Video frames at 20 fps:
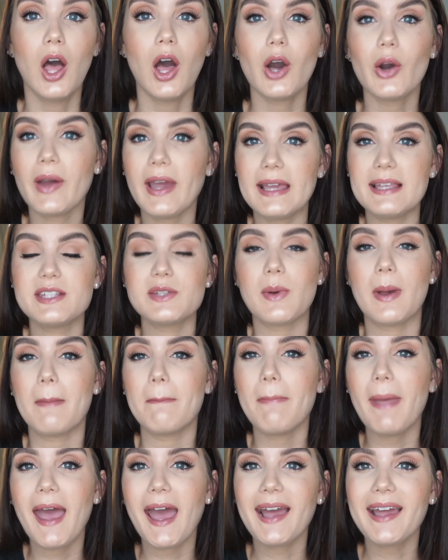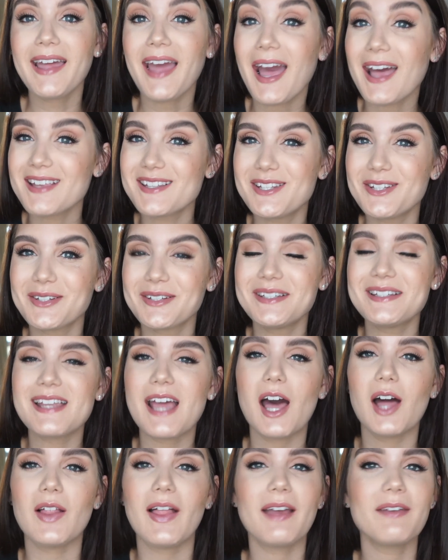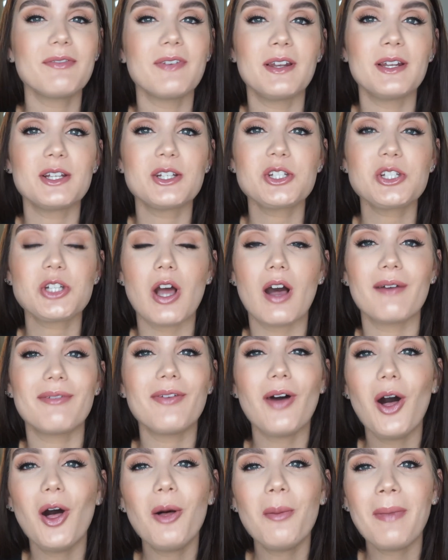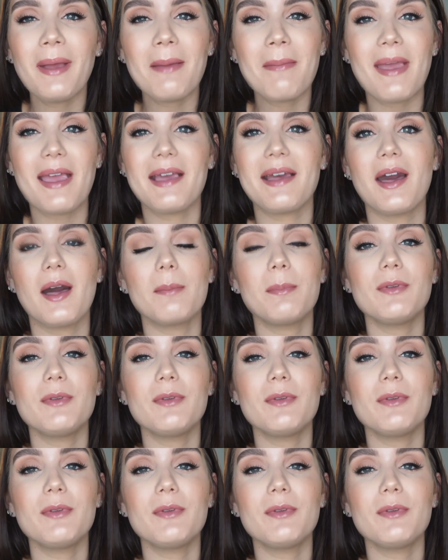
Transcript: Okay, so I'm back. As you can tell, I finished off all my makeup.